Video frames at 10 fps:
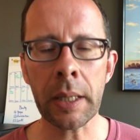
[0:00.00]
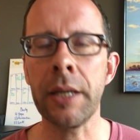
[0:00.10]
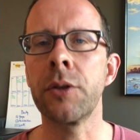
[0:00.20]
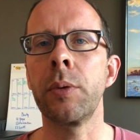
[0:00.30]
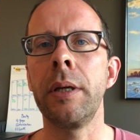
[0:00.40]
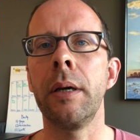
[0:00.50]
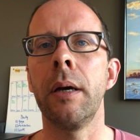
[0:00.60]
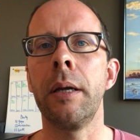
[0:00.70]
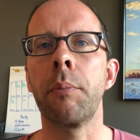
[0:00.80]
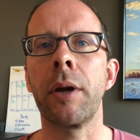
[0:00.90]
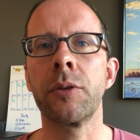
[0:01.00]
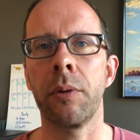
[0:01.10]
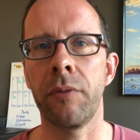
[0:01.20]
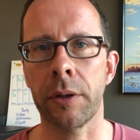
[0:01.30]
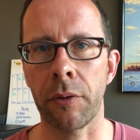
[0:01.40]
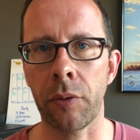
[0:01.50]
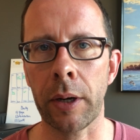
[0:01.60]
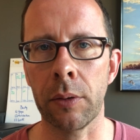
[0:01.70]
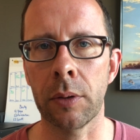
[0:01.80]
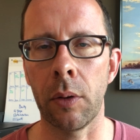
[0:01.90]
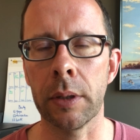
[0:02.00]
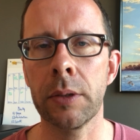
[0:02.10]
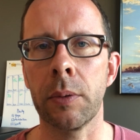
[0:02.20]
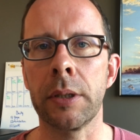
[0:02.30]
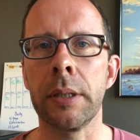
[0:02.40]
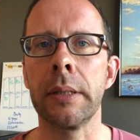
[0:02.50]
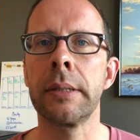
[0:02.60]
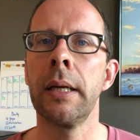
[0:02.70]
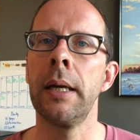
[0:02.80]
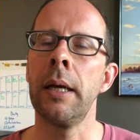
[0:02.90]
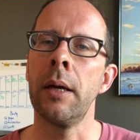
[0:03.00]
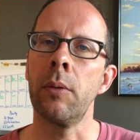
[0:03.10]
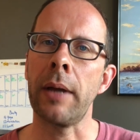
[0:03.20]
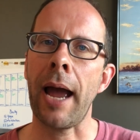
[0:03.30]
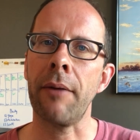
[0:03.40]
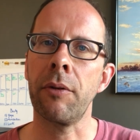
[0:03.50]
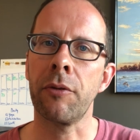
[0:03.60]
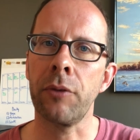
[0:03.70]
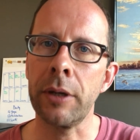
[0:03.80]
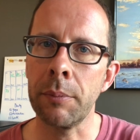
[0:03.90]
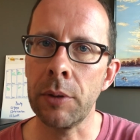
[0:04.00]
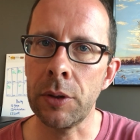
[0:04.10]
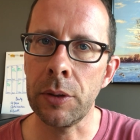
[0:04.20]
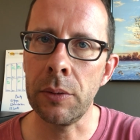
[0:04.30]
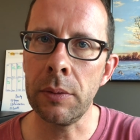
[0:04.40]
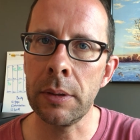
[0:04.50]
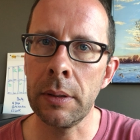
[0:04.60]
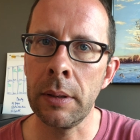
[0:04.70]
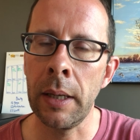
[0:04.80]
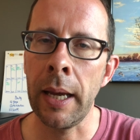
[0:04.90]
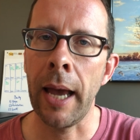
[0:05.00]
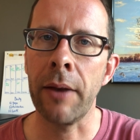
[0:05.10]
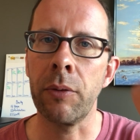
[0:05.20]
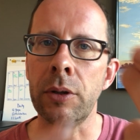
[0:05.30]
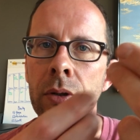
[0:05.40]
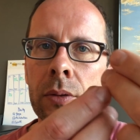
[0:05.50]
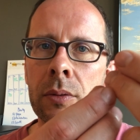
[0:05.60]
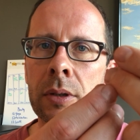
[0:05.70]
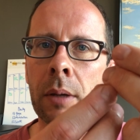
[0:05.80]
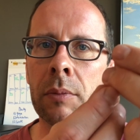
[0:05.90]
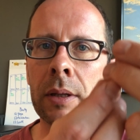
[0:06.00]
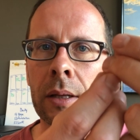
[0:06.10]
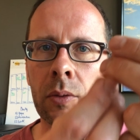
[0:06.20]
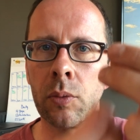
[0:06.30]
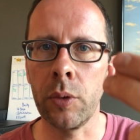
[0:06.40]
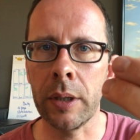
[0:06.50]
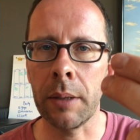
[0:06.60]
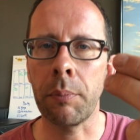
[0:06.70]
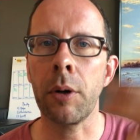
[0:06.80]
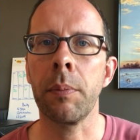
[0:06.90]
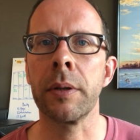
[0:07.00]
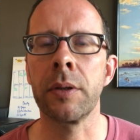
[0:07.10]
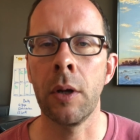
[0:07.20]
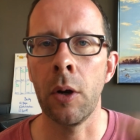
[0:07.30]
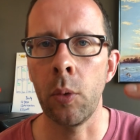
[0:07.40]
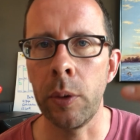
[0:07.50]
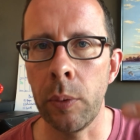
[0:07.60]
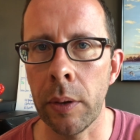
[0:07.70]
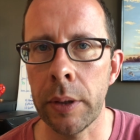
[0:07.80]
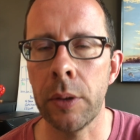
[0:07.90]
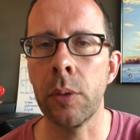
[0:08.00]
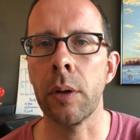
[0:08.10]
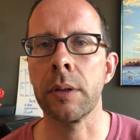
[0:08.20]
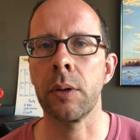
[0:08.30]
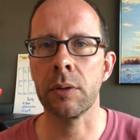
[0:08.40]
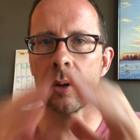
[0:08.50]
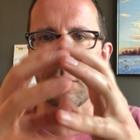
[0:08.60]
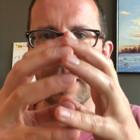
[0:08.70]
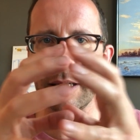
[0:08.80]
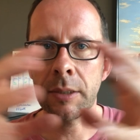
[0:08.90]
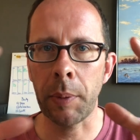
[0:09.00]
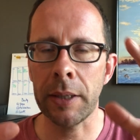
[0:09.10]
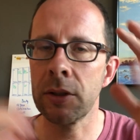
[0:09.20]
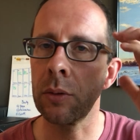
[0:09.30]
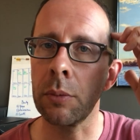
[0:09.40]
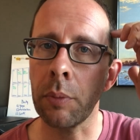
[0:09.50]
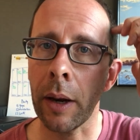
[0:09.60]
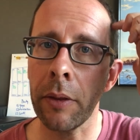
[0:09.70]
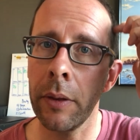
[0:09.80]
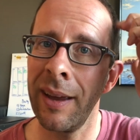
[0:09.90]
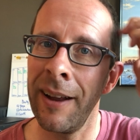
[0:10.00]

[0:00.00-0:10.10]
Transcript: is we embrace what Viktor Frankl told us, which is we have the freedom to choose. And if we choose something that's rooted in purpose, we will endure. So it's creating space through breath,